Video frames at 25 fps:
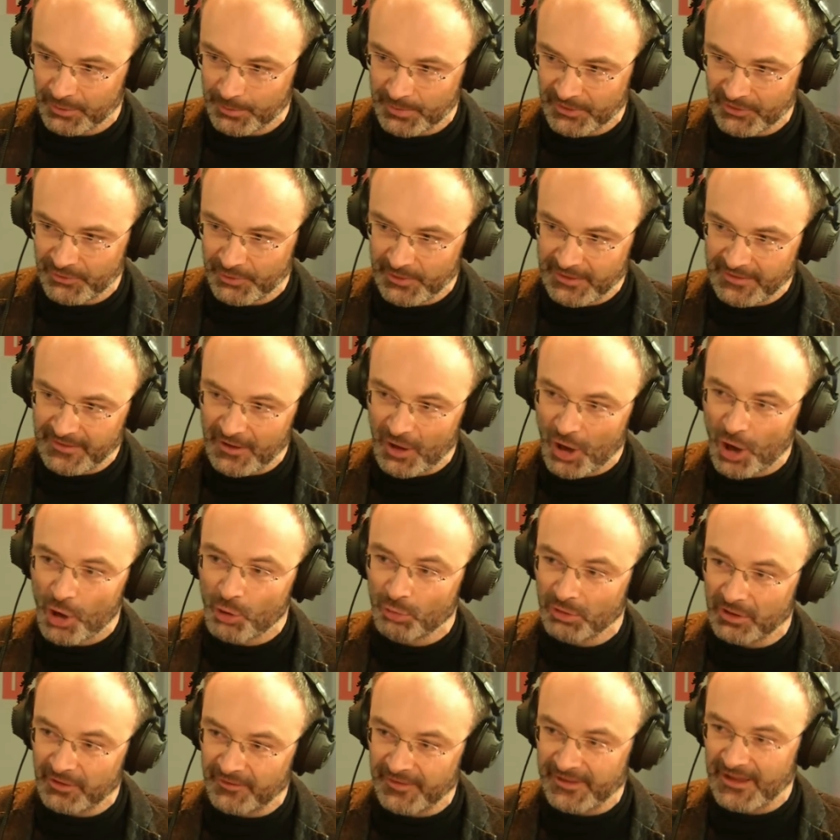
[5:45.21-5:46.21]
between the
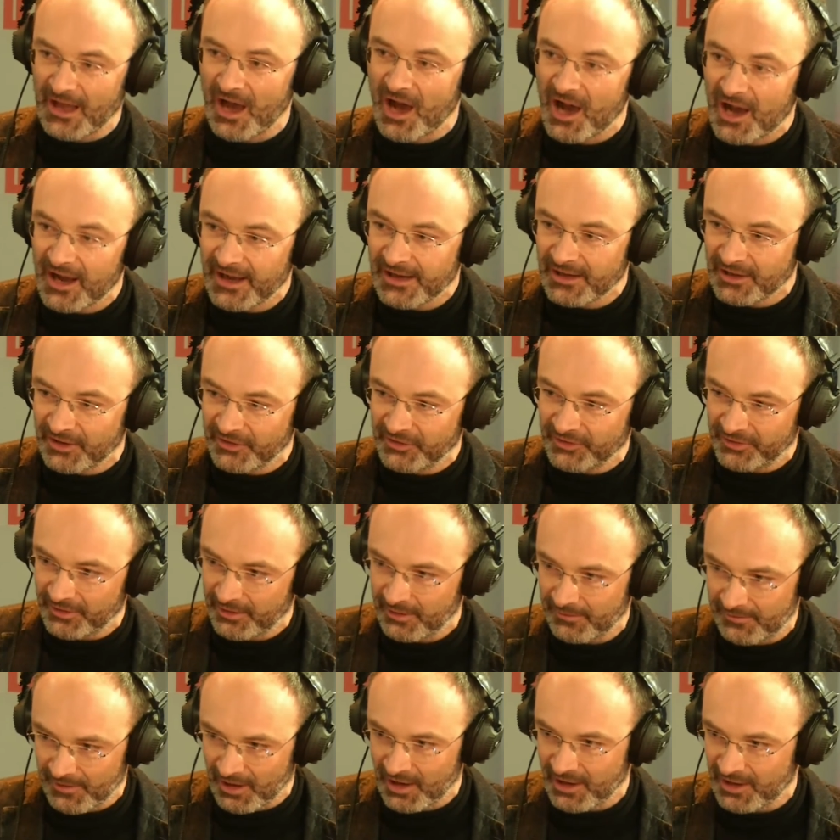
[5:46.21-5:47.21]
whole of the island
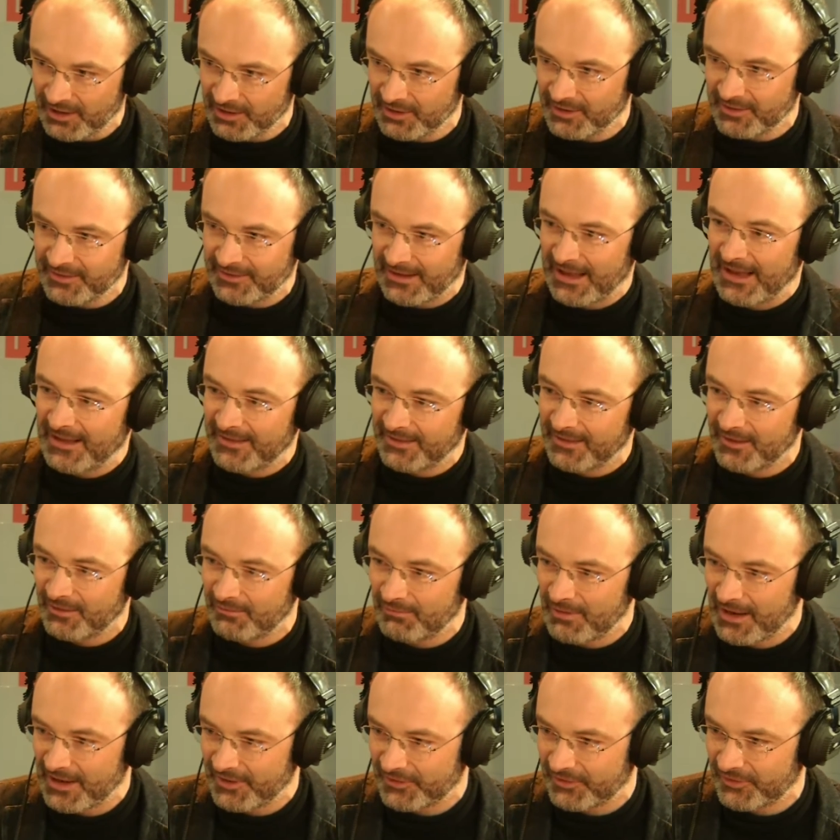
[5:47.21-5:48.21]
of Ireland and the
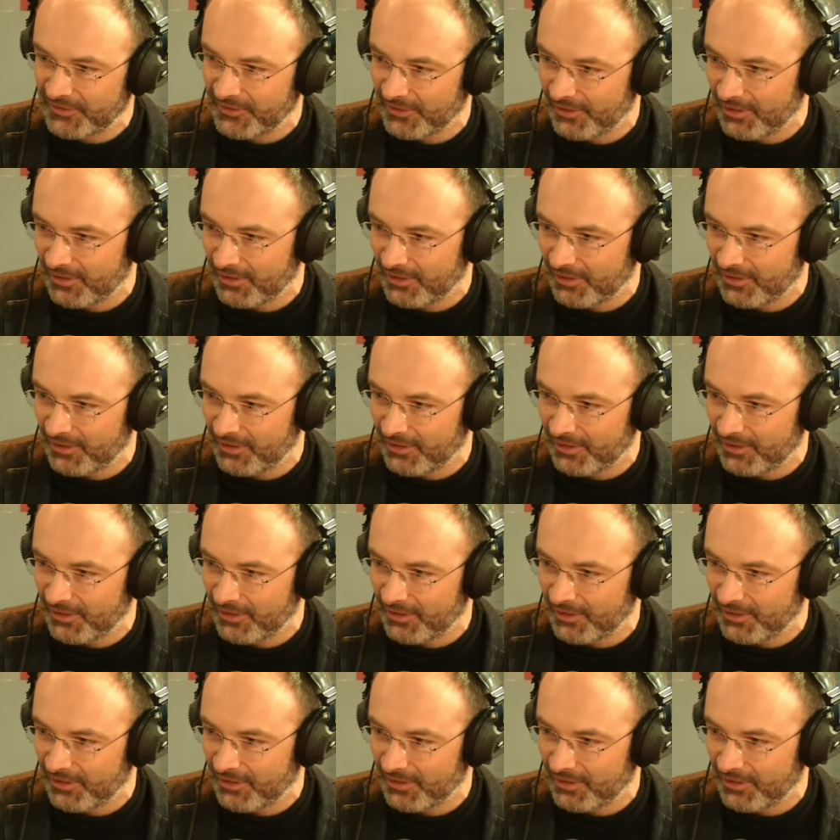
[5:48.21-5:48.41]
rest